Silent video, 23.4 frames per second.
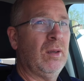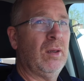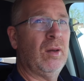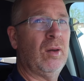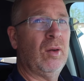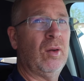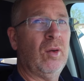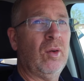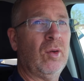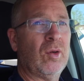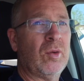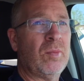
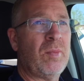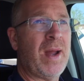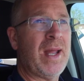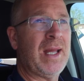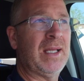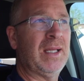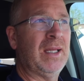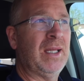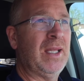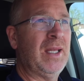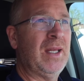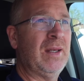her uncle Mike
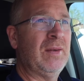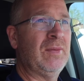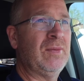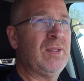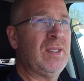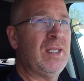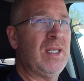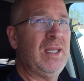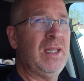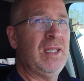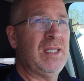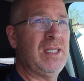lived
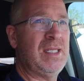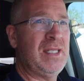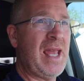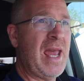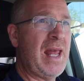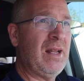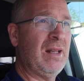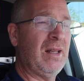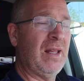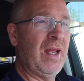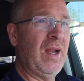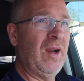in the
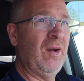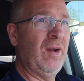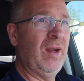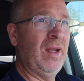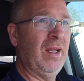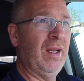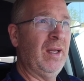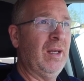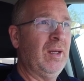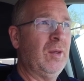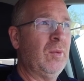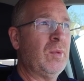Seattle
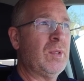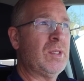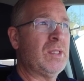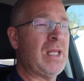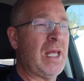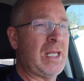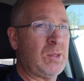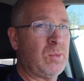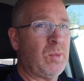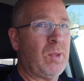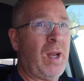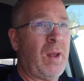area was
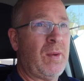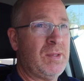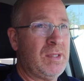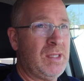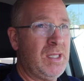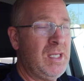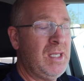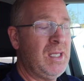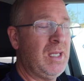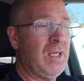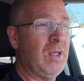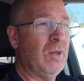that's what I was
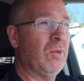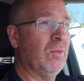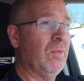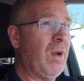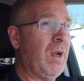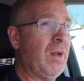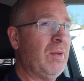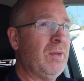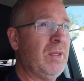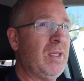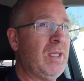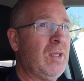thinking
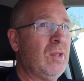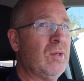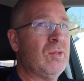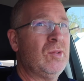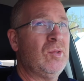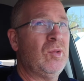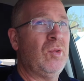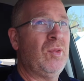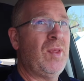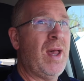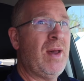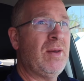around the year
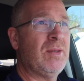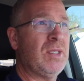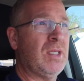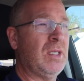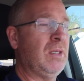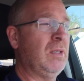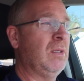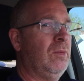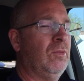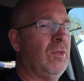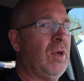2000.